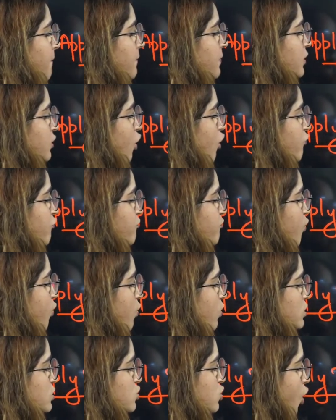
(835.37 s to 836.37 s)
of
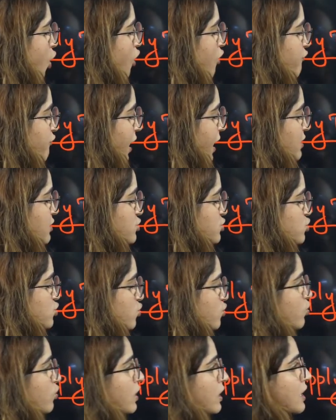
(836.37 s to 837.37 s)
moles of
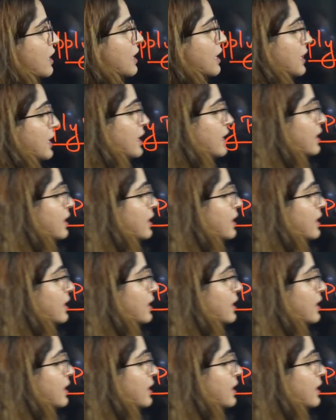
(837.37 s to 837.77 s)
H2. Here